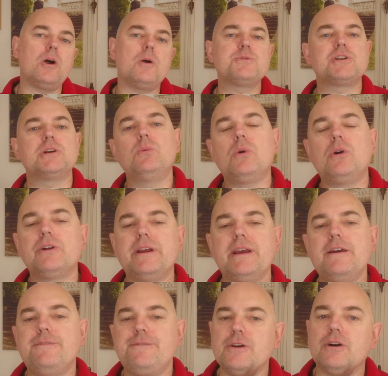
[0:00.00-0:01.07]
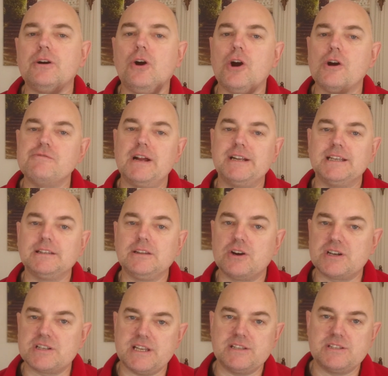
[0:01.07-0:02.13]
Option one, if you're already
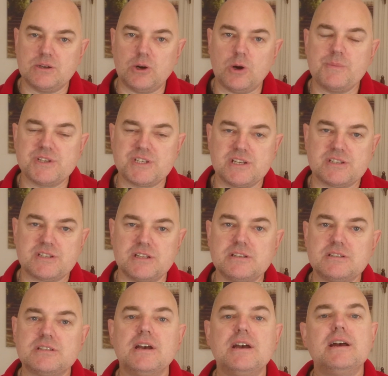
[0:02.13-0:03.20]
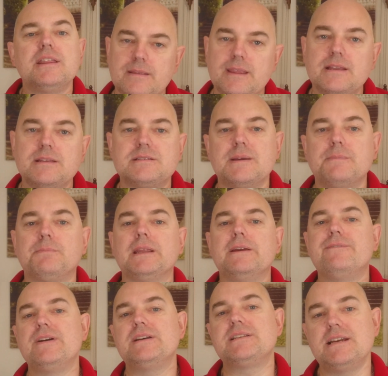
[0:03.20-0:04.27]
logged into Home Assistant, then simply
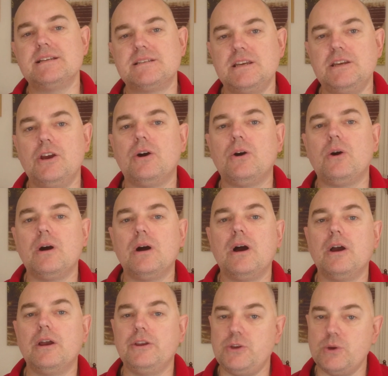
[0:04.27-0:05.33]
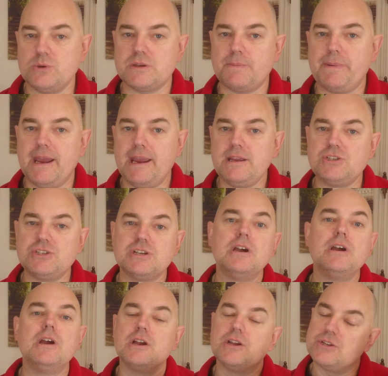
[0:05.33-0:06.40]
visit your user page,
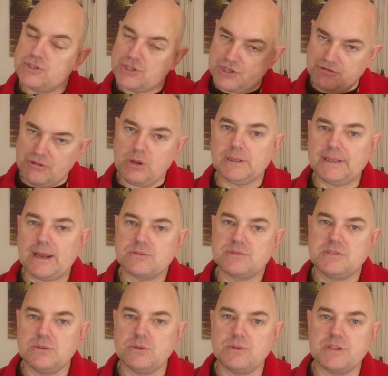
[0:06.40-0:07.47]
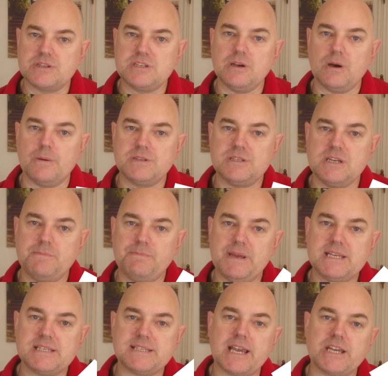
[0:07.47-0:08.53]
scroll down to the
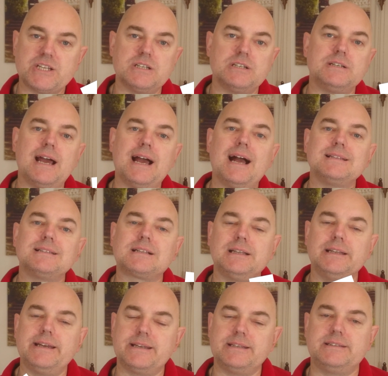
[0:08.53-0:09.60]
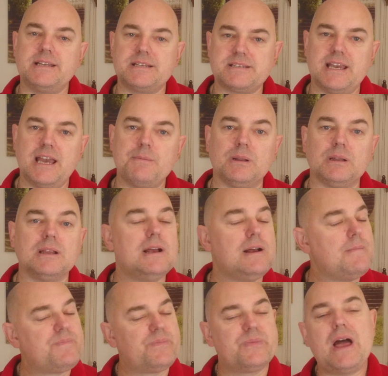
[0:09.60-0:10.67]
TOTP section and click disable.
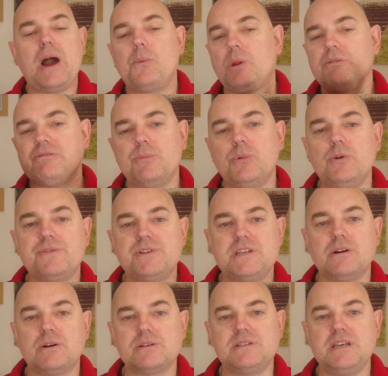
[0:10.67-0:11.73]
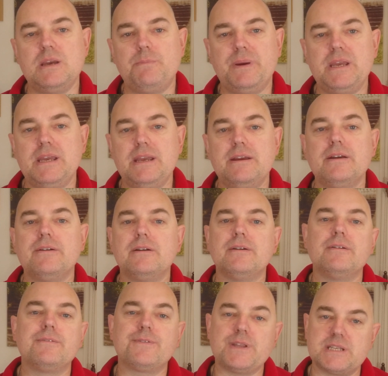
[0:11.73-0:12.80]
That will remove TOTP
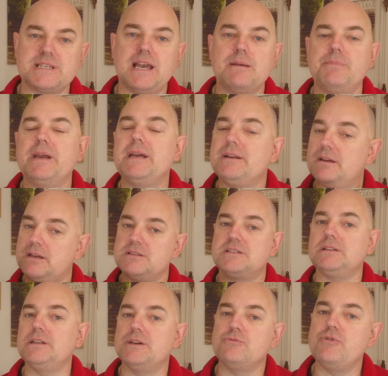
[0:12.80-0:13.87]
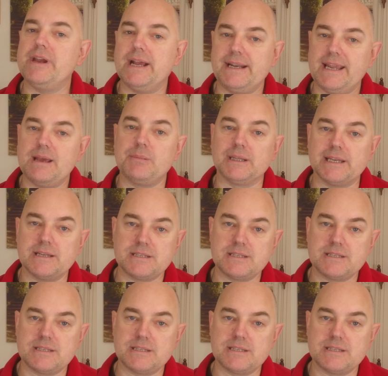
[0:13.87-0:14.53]
for the time being until you re-enable